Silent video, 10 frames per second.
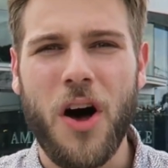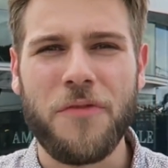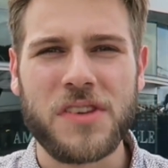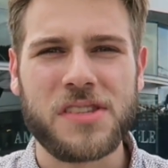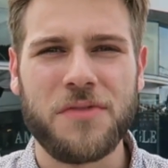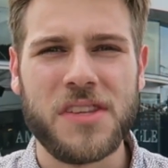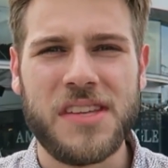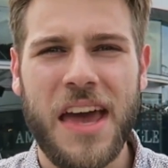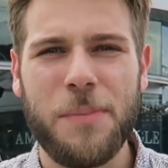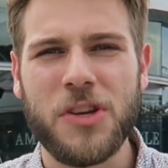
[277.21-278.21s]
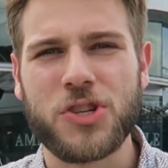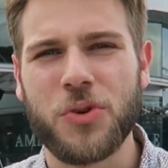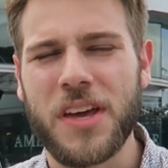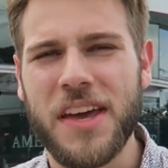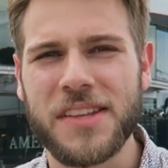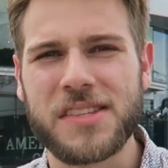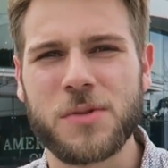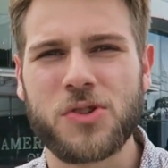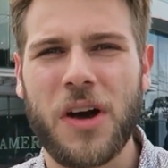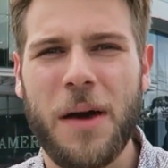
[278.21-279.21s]
Office of the Day, be sure to hit
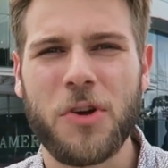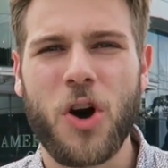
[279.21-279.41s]
subscribe.